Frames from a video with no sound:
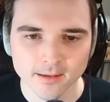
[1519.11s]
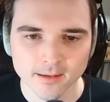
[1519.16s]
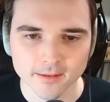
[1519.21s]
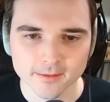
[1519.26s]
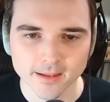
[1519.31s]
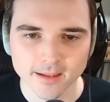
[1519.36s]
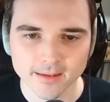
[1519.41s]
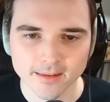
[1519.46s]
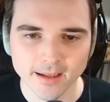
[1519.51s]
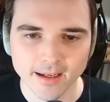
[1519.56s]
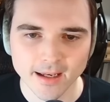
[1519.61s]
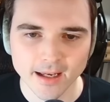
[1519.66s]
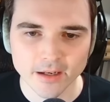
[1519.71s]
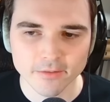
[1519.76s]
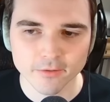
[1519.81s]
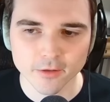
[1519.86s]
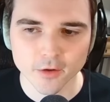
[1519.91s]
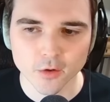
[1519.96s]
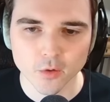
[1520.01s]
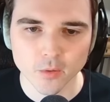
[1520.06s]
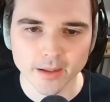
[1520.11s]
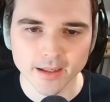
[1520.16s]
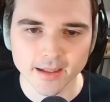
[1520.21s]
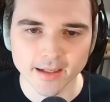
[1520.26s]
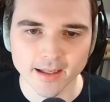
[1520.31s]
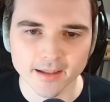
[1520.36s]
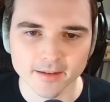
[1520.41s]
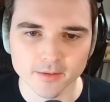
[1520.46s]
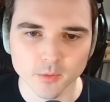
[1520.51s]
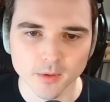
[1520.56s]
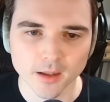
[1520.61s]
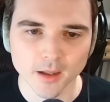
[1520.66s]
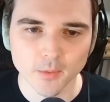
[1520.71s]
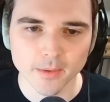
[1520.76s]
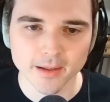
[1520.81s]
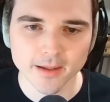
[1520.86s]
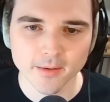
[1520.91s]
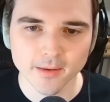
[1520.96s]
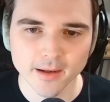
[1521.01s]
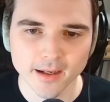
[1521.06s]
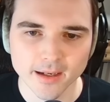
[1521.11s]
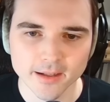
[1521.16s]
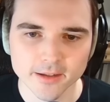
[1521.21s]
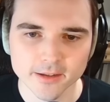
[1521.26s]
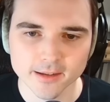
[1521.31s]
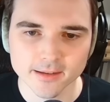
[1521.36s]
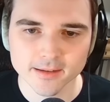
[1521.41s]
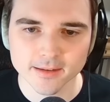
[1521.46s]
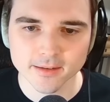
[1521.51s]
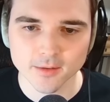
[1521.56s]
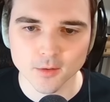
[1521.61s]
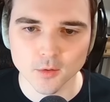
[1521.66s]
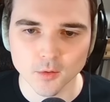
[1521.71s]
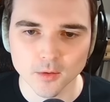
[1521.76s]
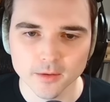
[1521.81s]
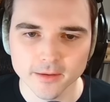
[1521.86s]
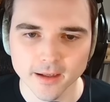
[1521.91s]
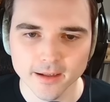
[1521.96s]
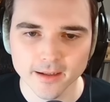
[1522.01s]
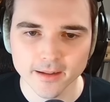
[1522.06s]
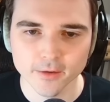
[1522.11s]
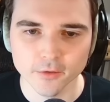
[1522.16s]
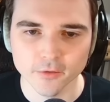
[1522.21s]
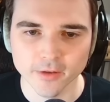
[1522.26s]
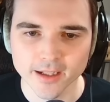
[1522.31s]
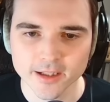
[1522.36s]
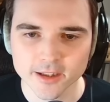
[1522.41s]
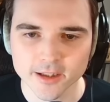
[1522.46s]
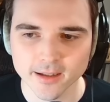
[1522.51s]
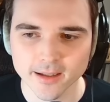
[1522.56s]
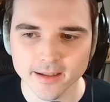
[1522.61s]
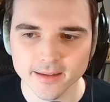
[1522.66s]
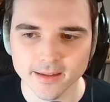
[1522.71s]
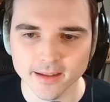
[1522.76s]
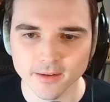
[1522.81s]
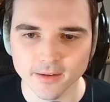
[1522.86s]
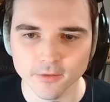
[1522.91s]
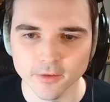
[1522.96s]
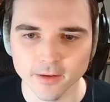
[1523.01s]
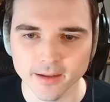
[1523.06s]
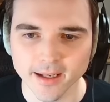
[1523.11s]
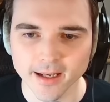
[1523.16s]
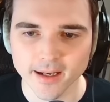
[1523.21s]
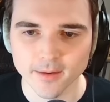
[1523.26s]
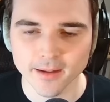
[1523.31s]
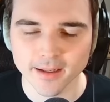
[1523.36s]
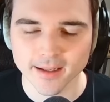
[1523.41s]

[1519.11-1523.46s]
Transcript: Looks like they have a coin as well. We can go ahead and just hold on to the red shell, I think, for now.